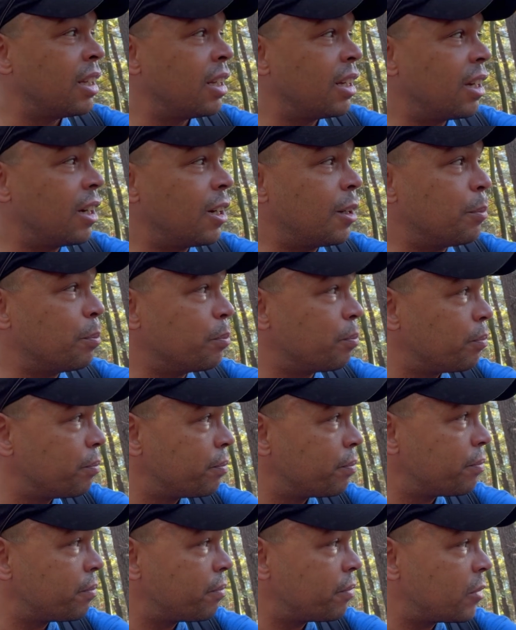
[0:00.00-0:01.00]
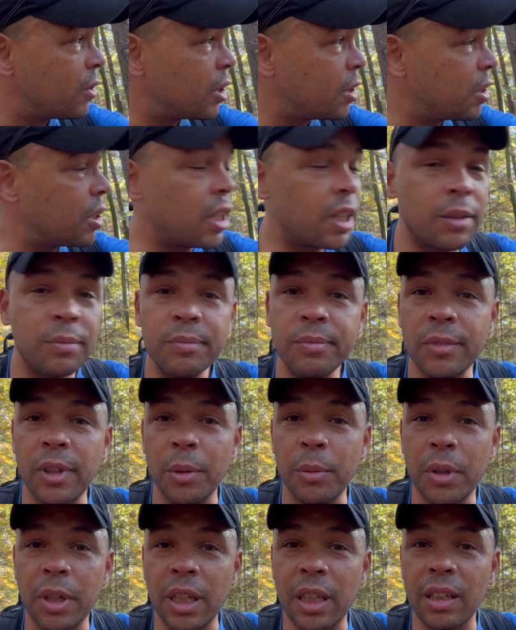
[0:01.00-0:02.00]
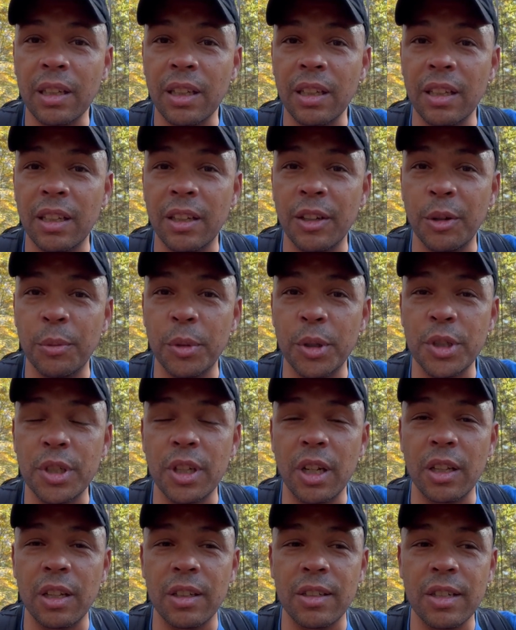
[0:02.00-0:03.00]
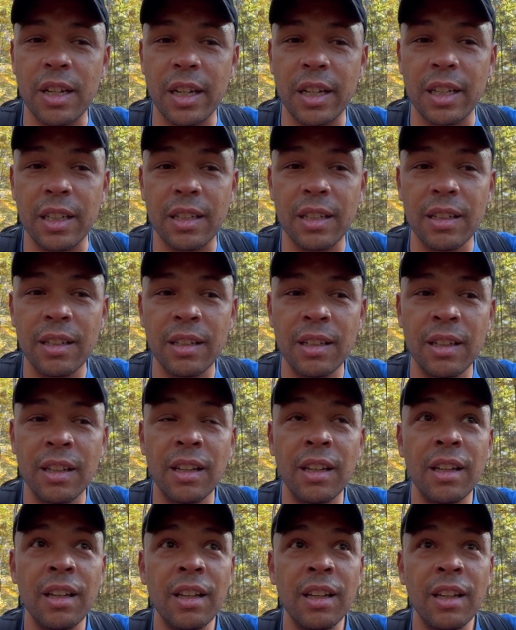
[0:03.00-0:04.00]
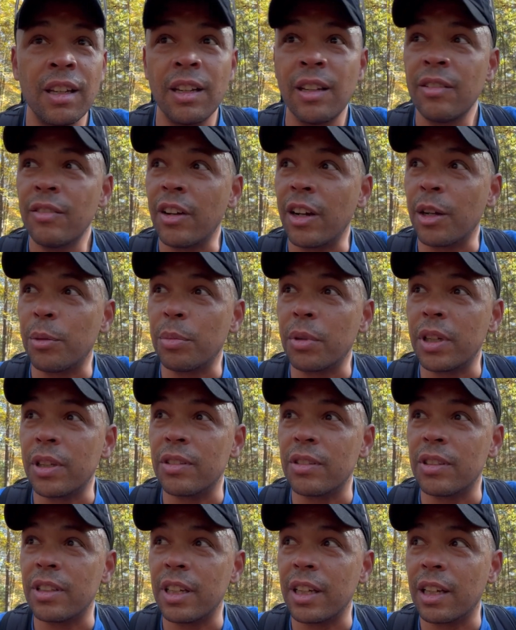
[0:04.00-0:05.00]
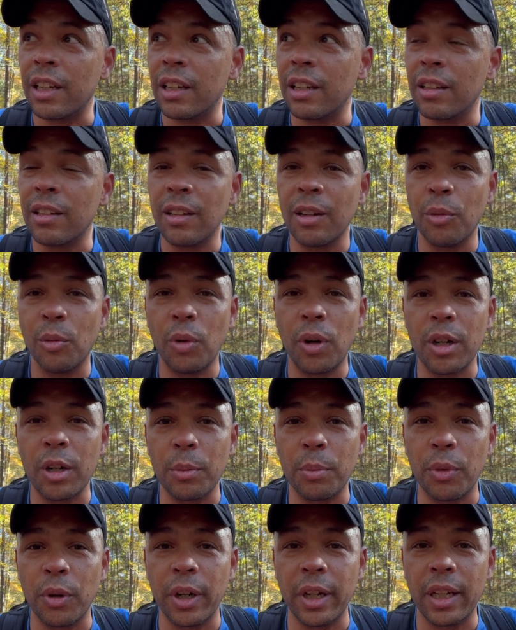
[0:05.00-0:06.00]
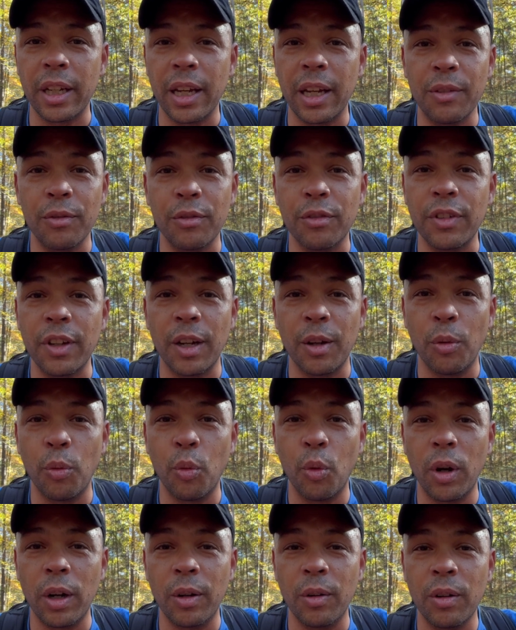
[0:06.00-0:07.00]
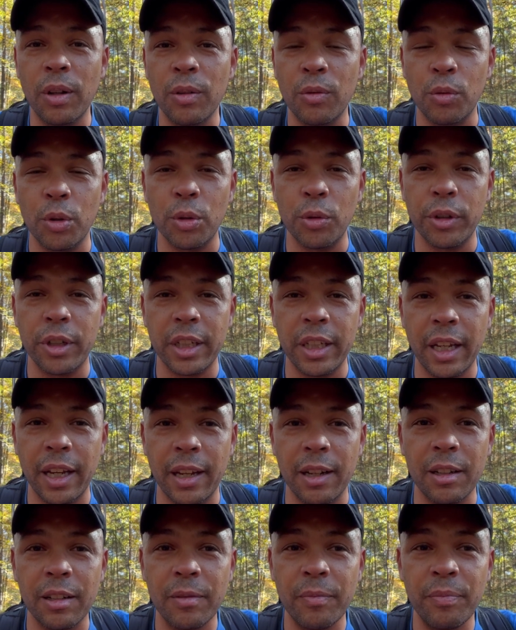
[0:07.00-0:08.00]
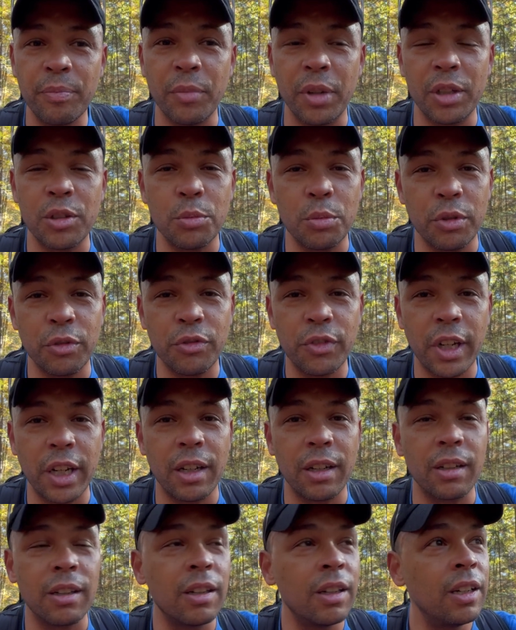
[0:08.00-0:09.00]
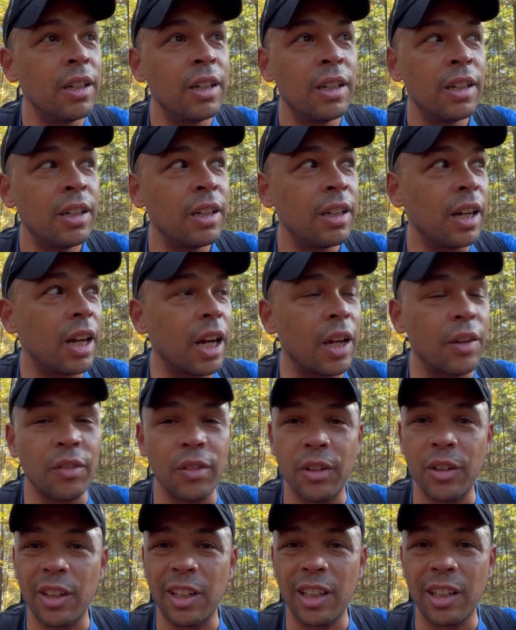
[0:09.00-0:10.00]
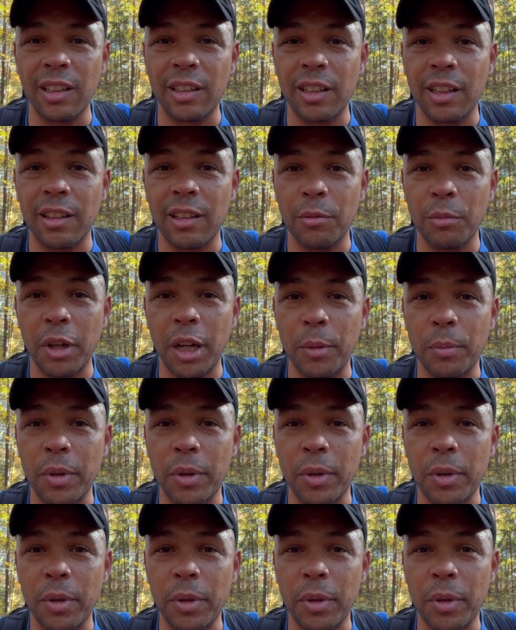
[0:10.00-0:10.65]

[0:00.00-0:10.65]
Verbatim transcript: Um... Yeah, I'm gonna continue mission on this hike. Find a place to take a, a water break. I haven't found one ruin yet, but to be fair, I haven't really looked at the map.